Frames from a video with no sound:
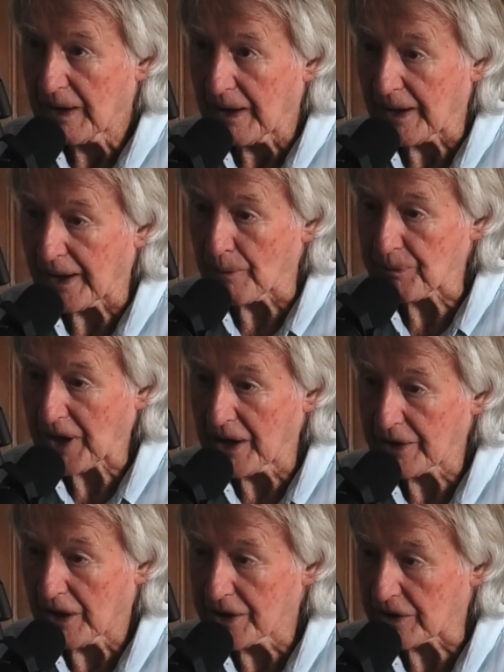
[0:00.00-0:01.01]
Um,
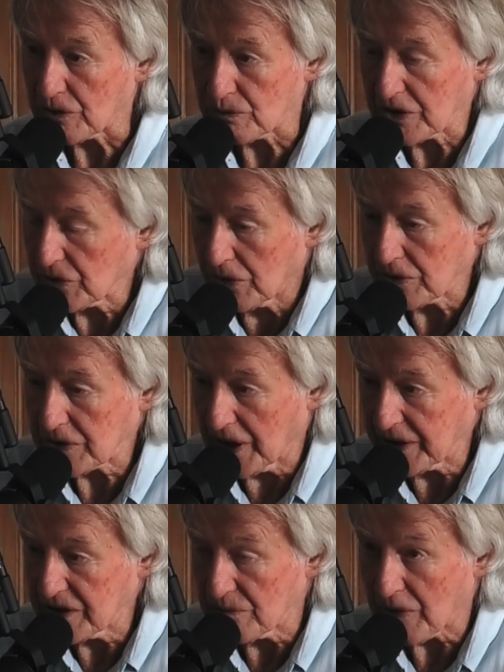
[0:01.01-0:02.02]
and I don't recall
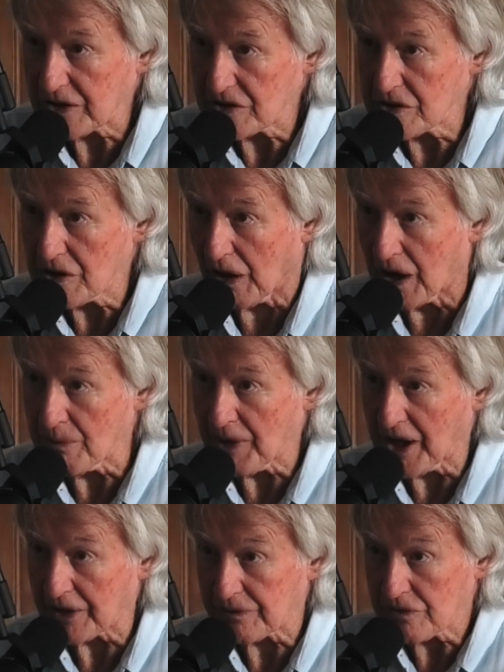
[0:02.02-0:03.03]
taking much time
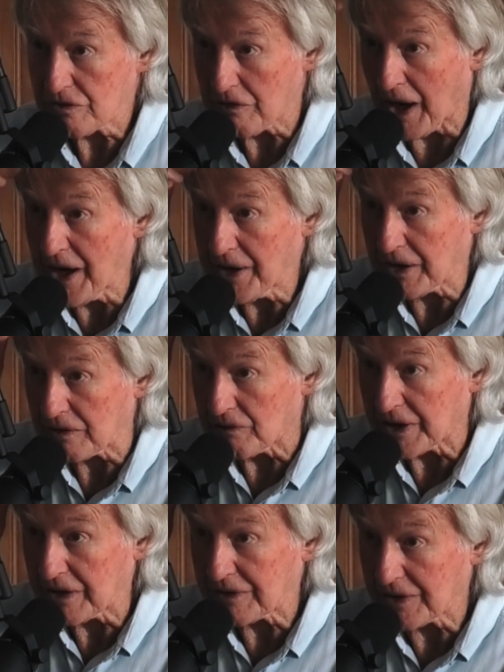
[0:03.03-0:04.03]
out of training or
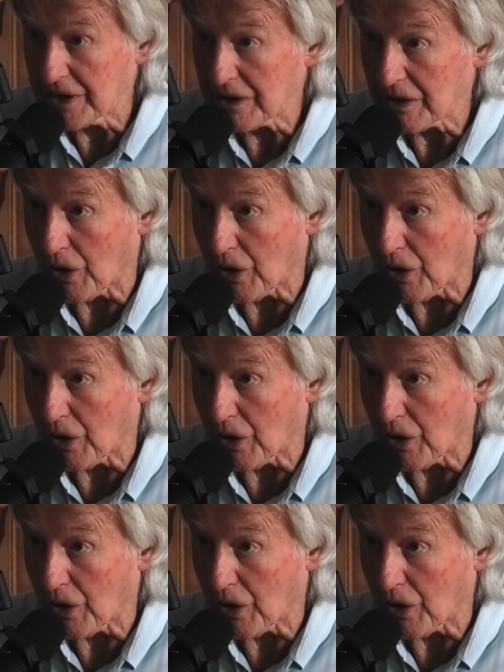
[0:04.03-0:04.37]
anything.